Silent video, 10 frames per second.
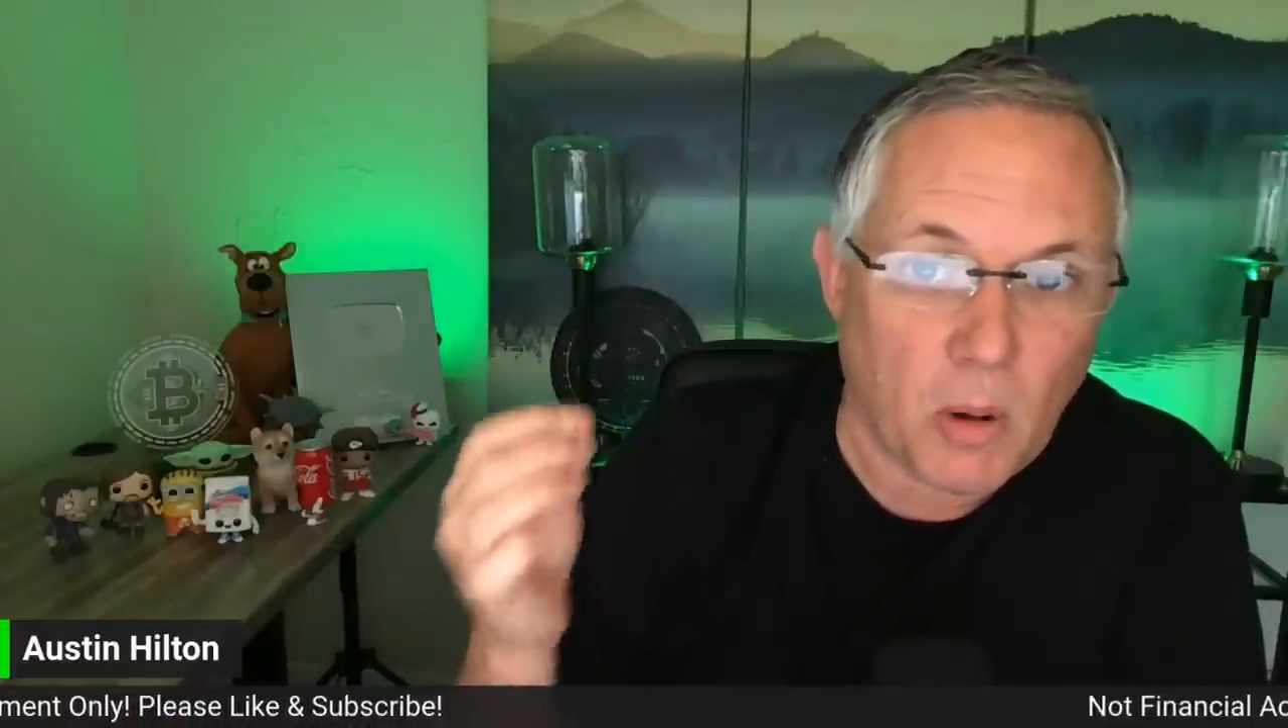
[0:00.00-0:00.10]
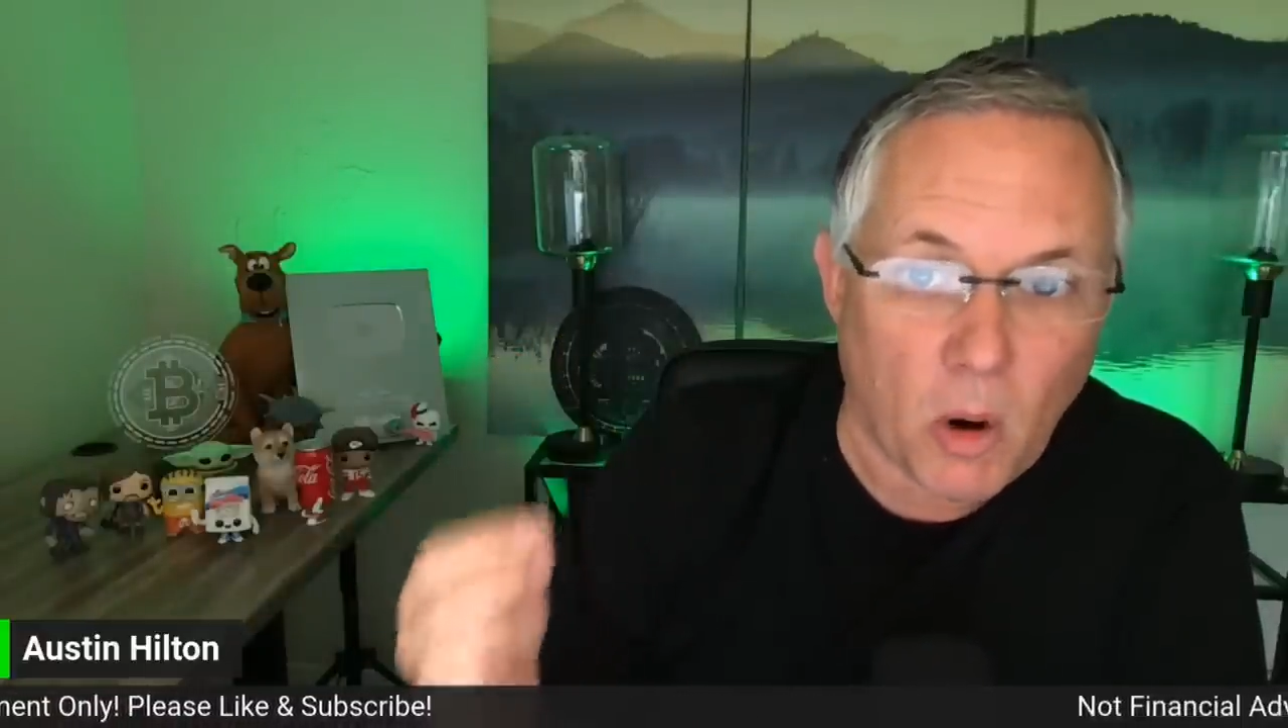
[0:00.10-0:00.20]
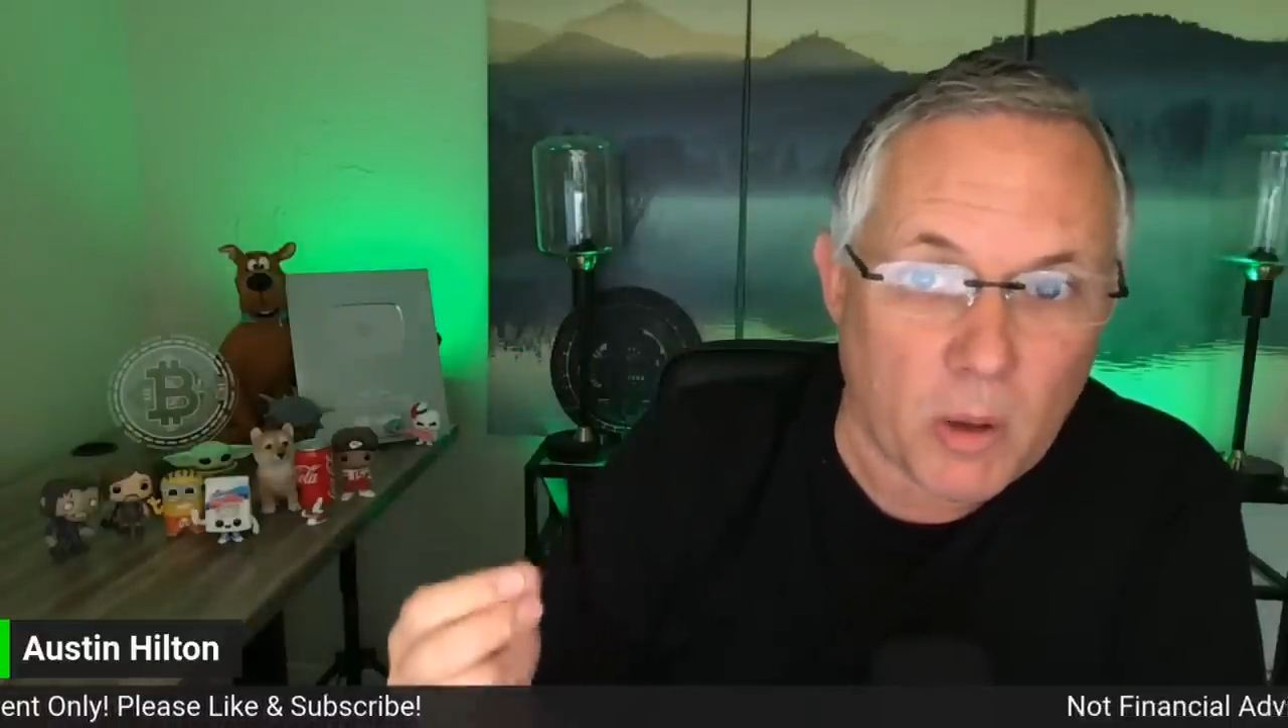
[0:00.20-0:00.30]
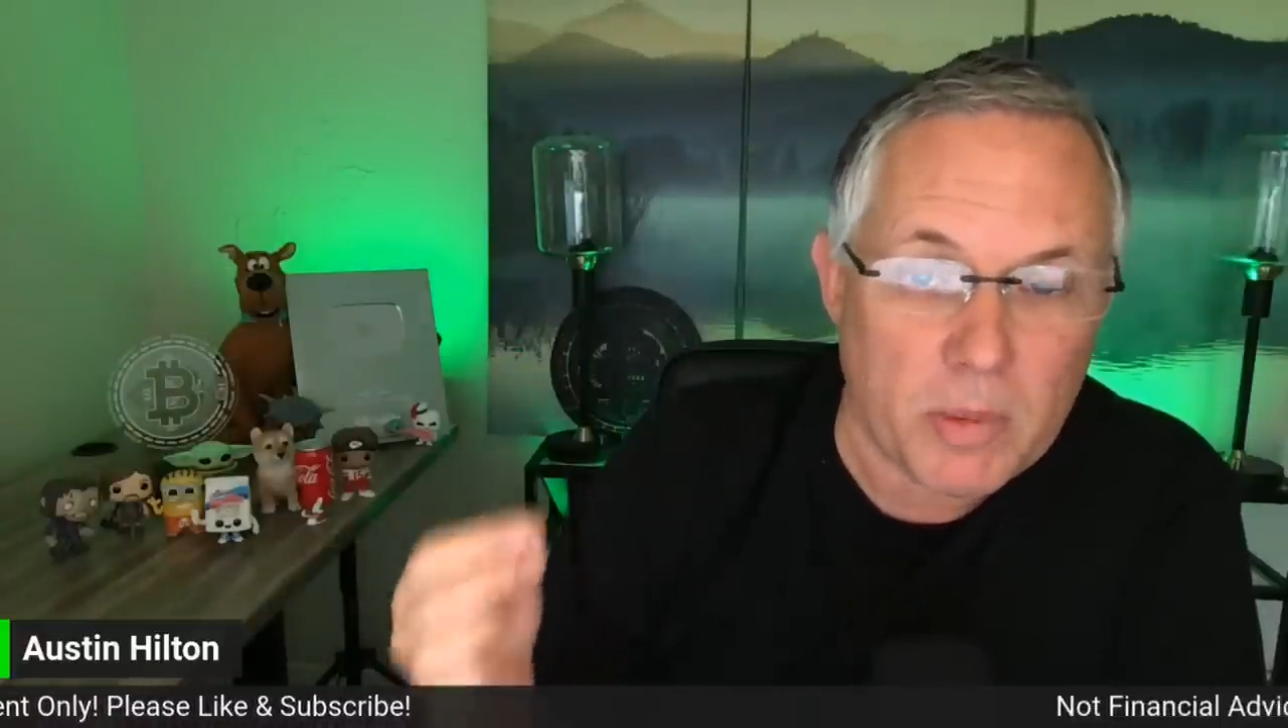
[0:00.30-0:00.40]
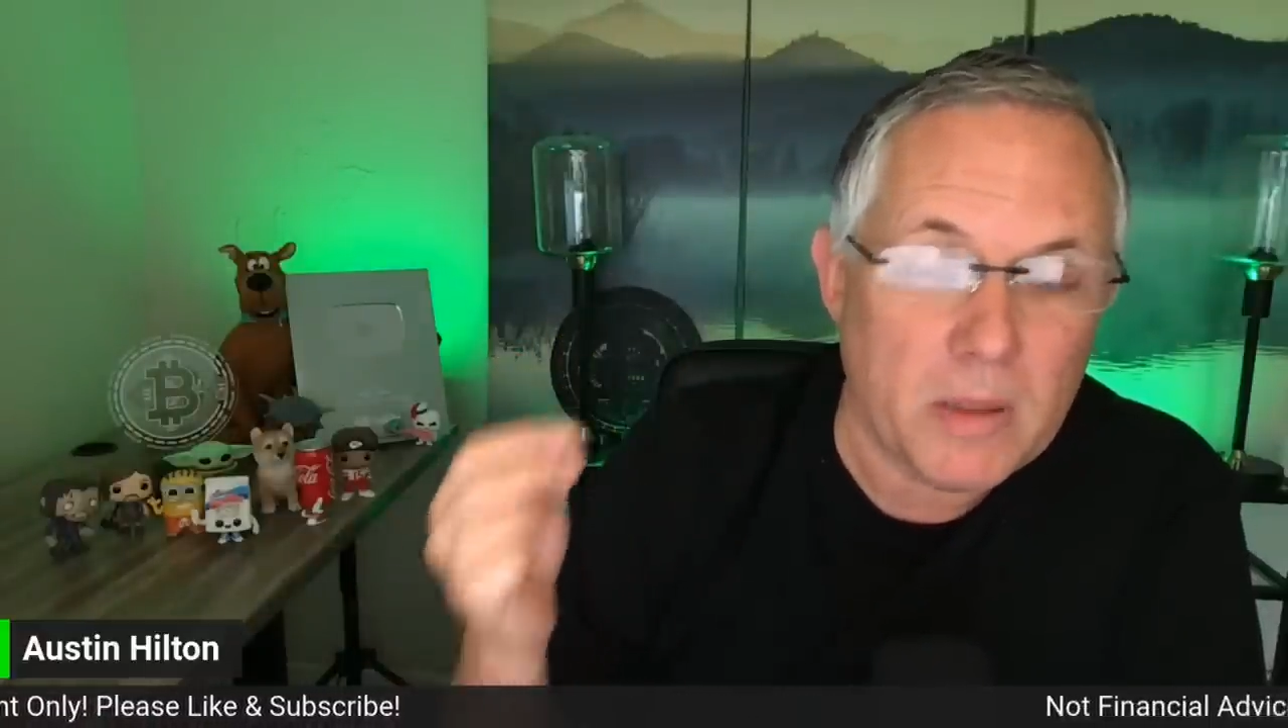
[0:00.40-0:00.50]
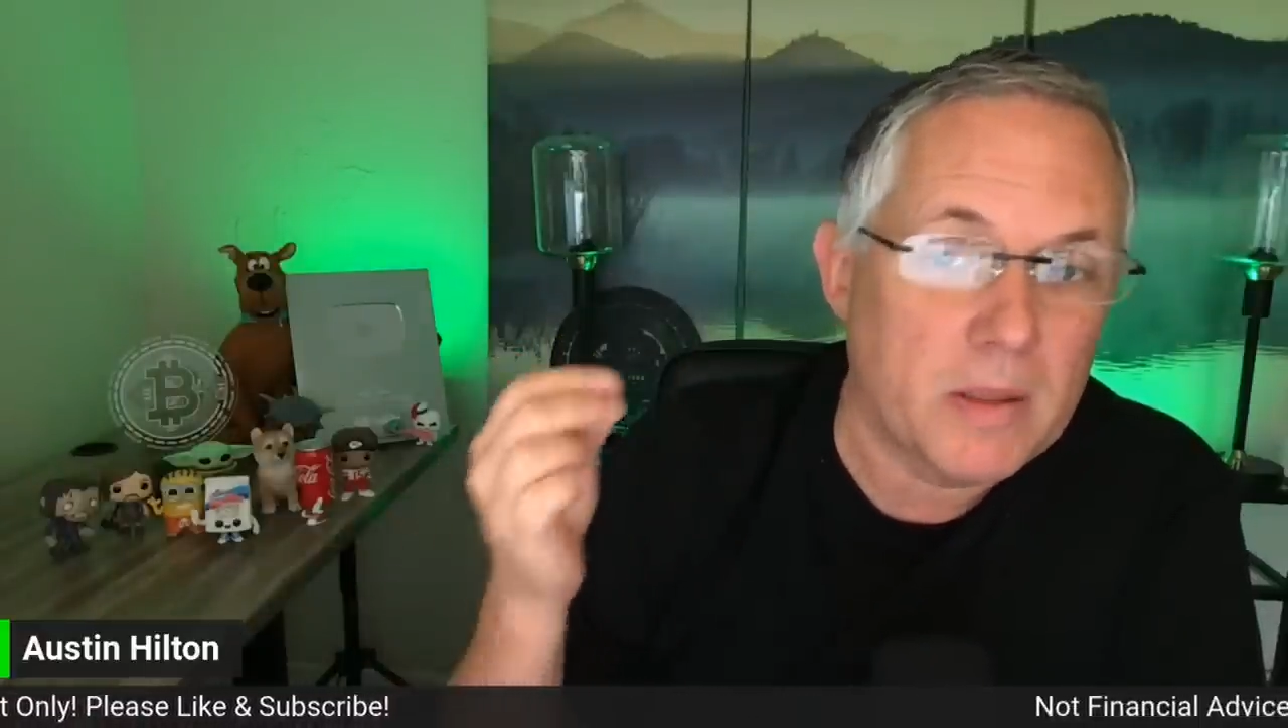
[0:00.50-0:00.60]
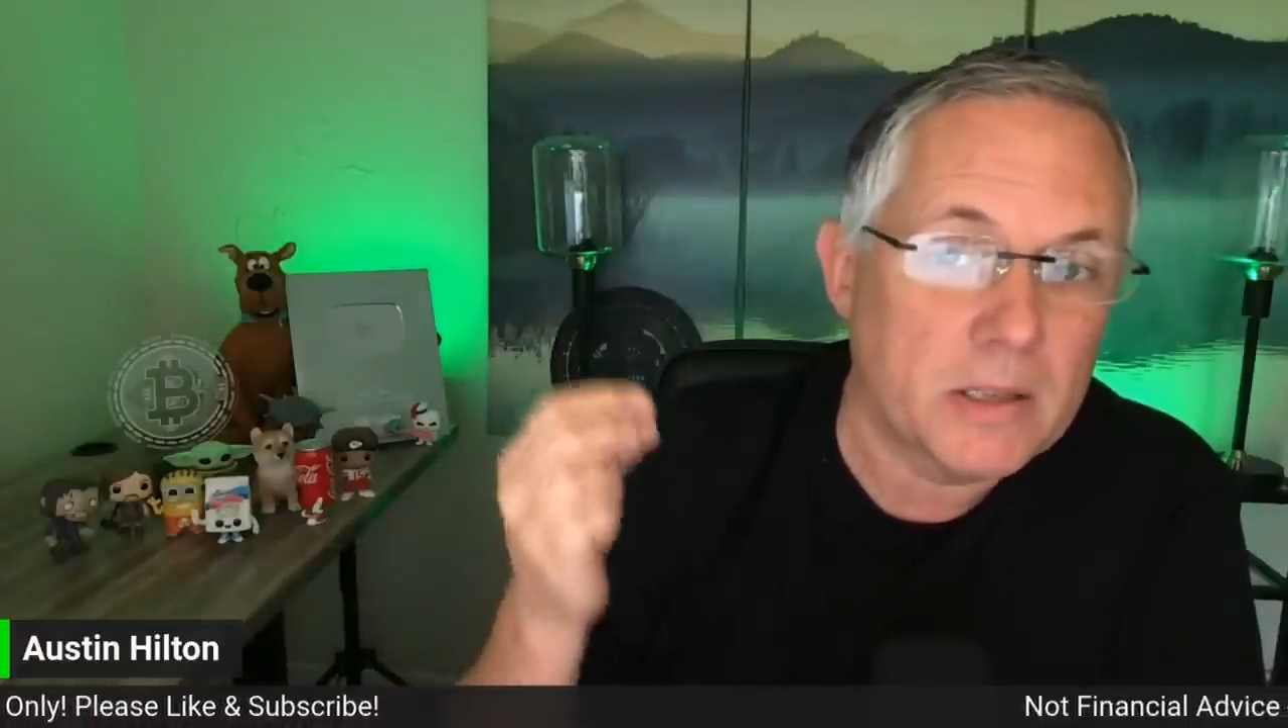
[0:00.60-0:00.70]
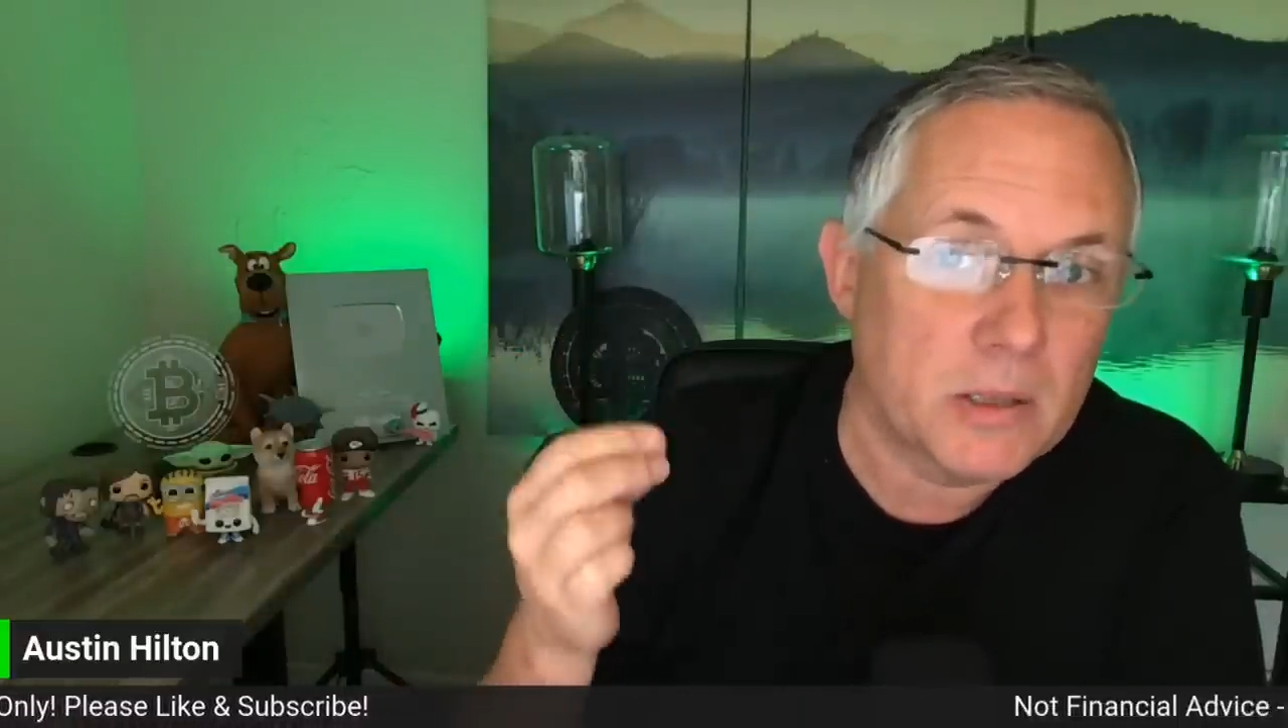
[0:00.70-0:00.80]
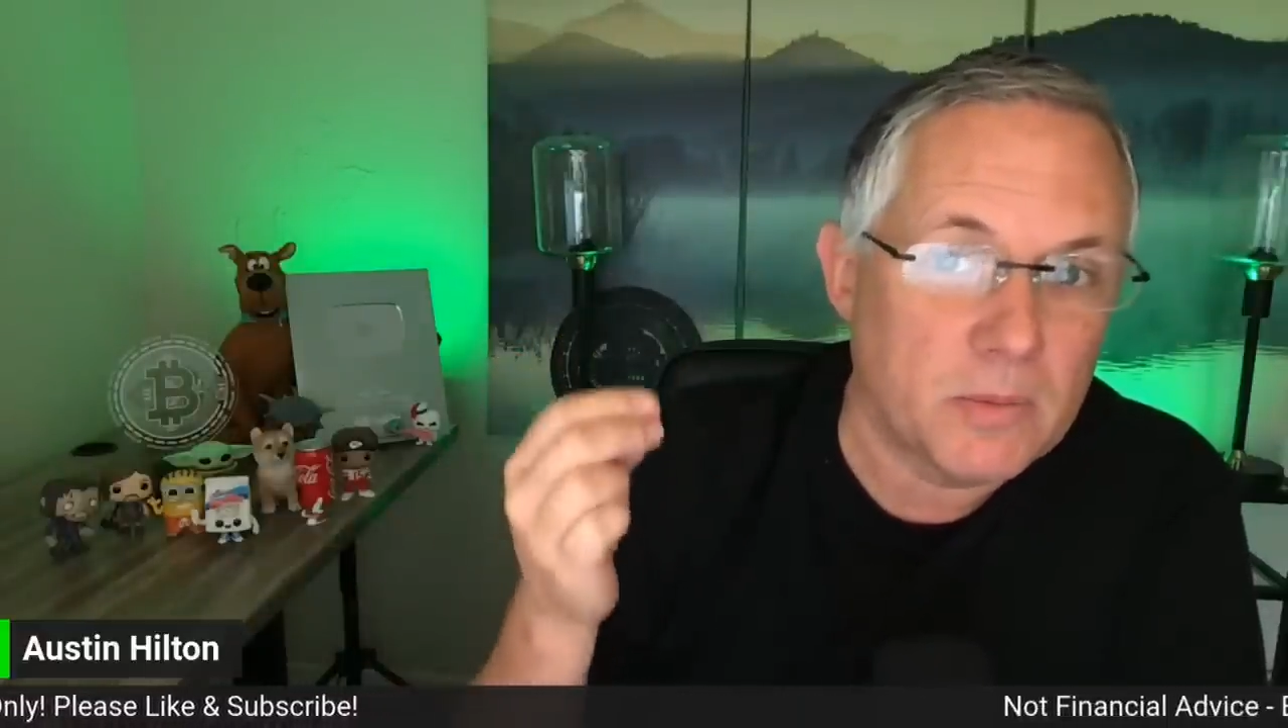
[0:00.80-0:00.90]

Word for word: army that's